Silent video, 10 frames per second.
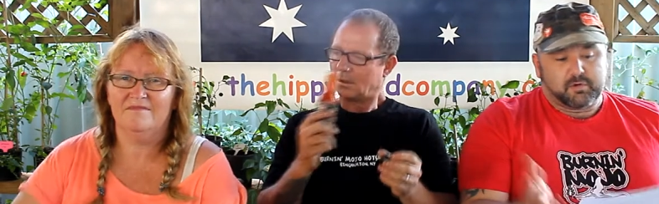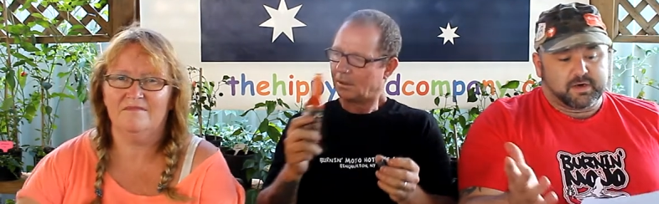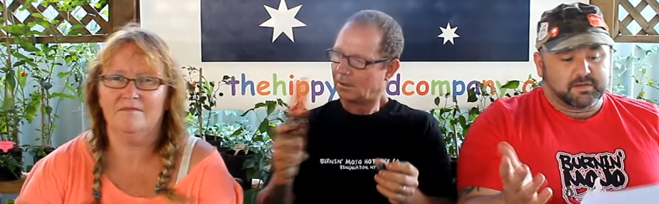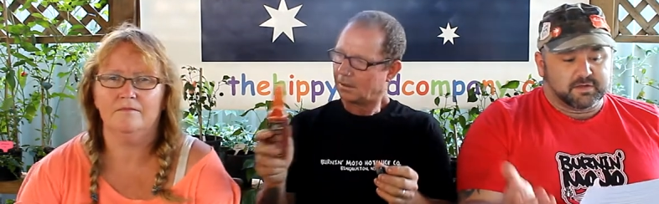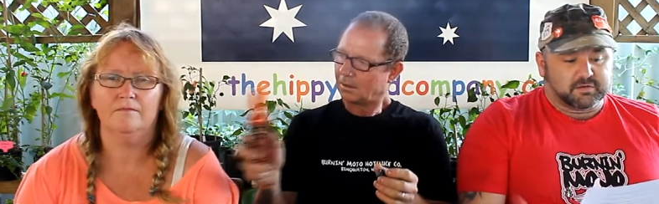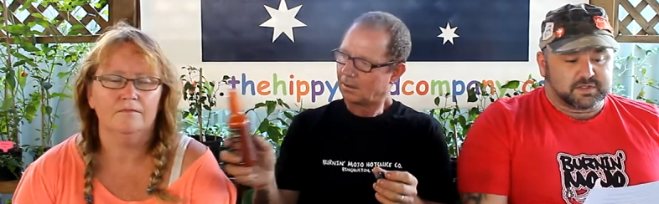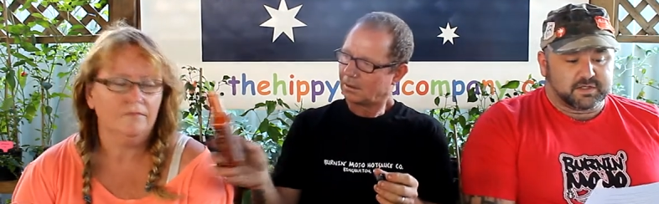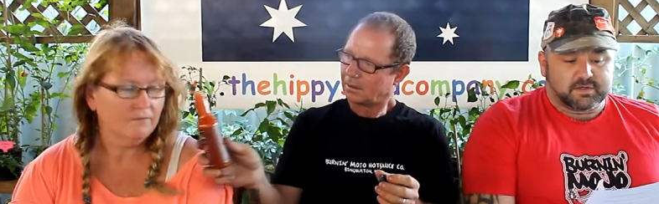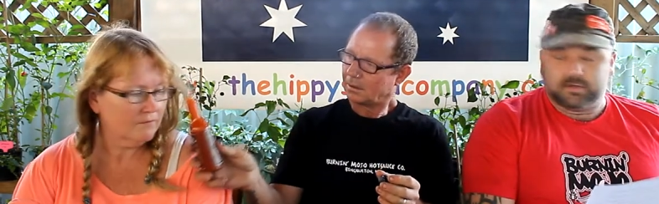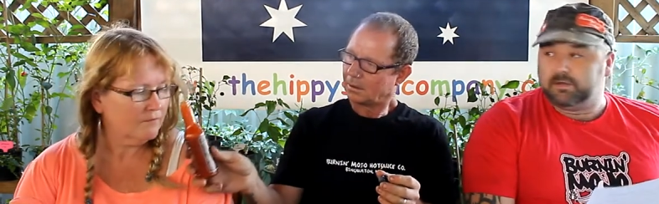Speaker 1: or anything else
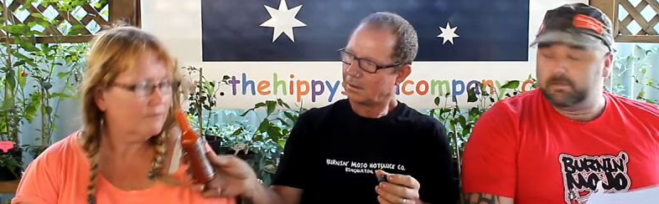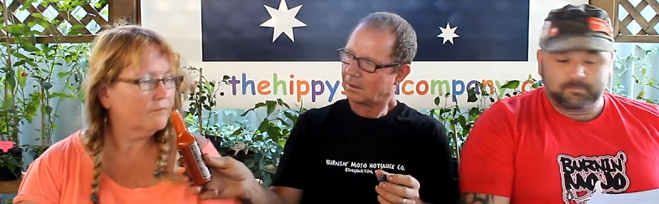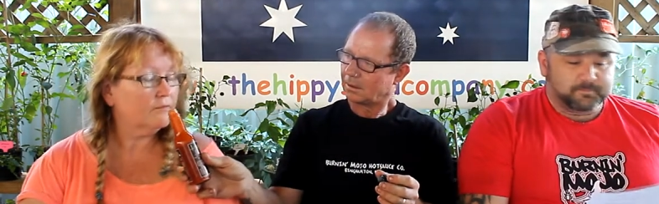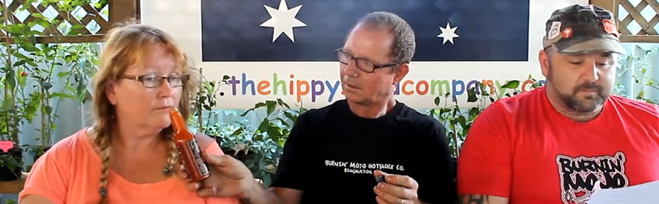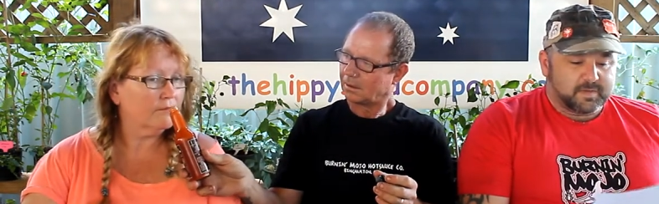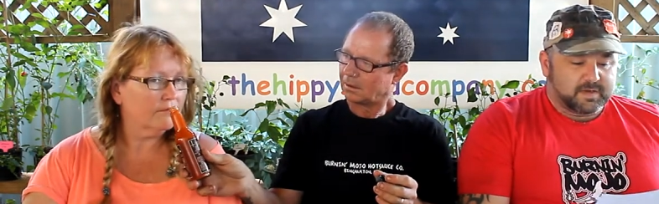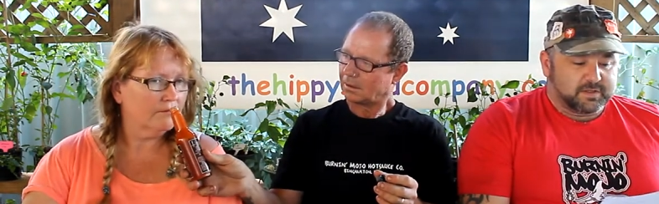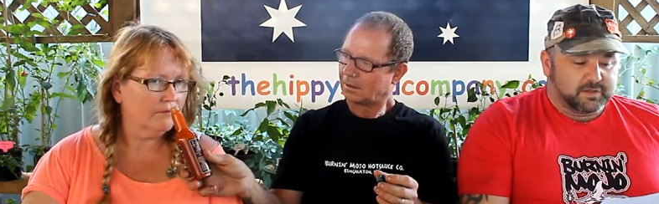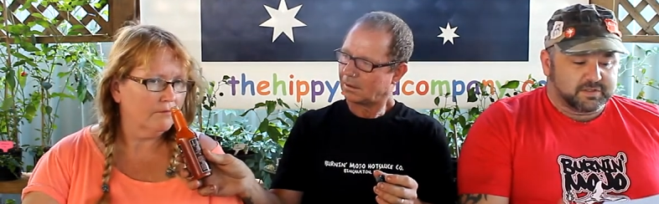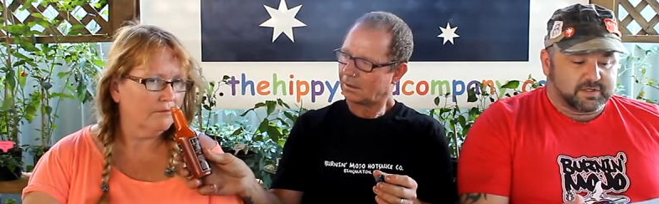that could
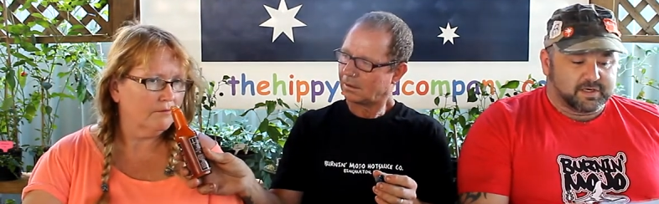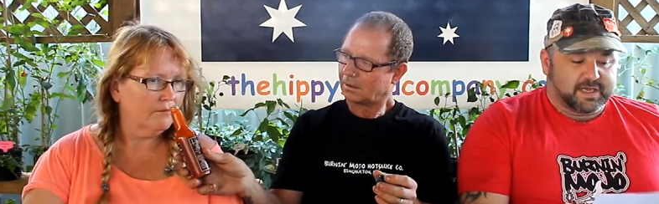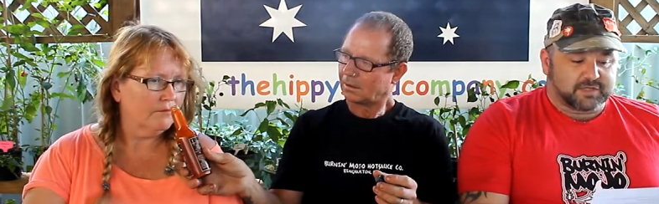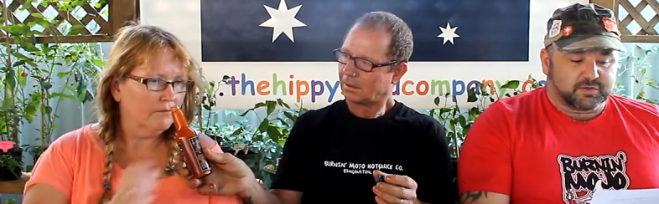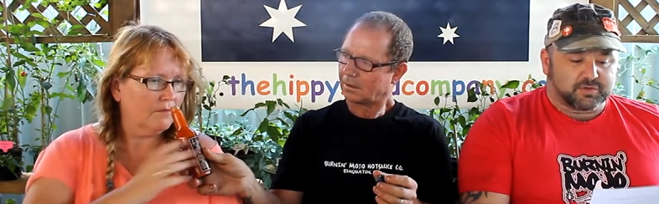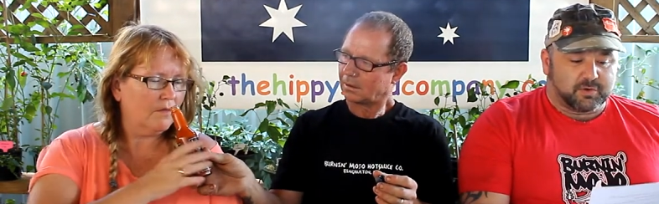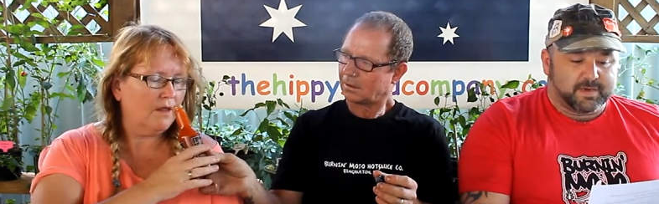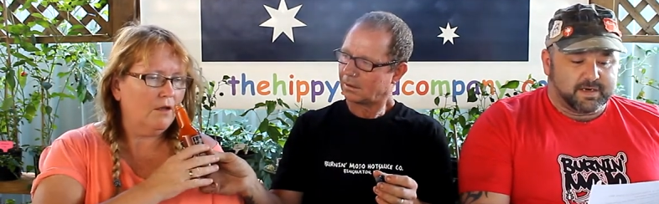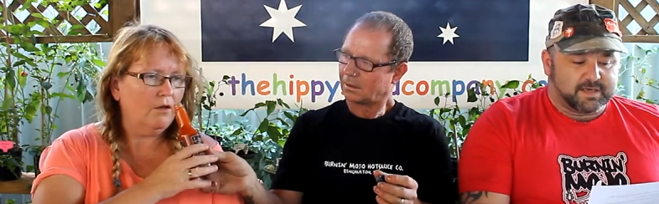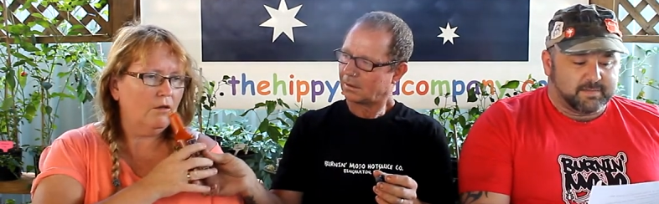use a little extra
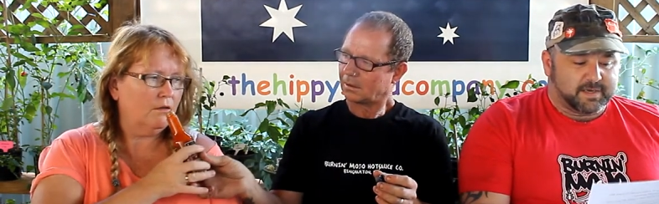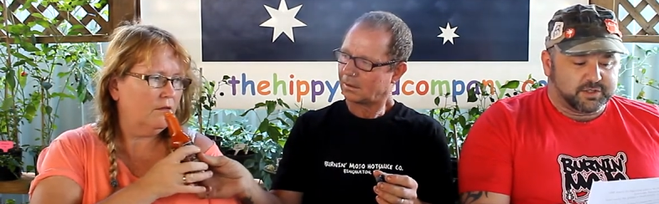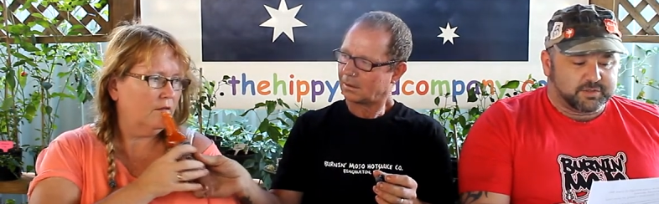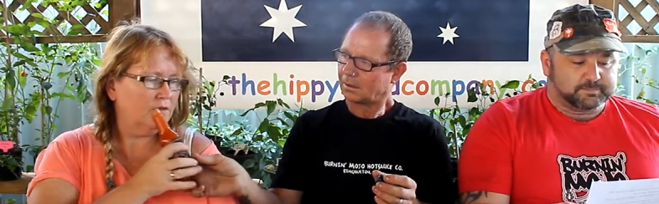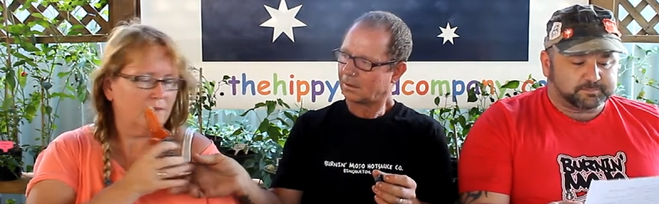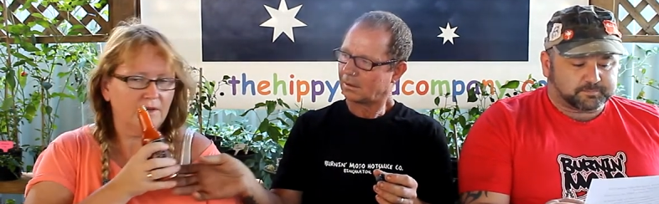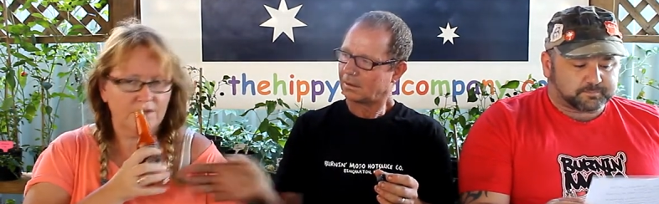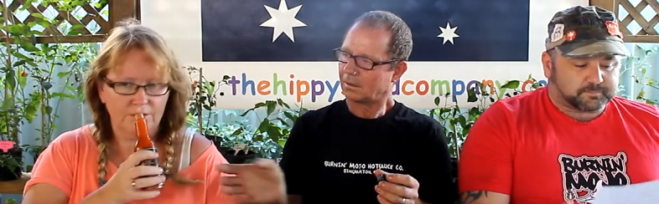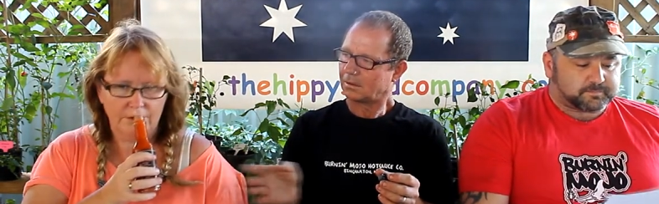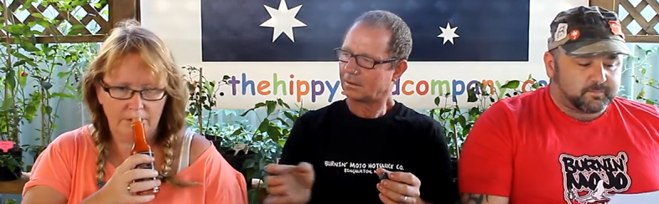torment and damnation.
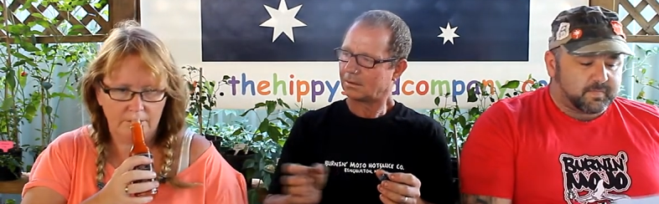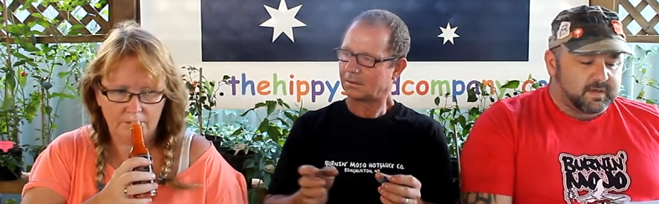That's good.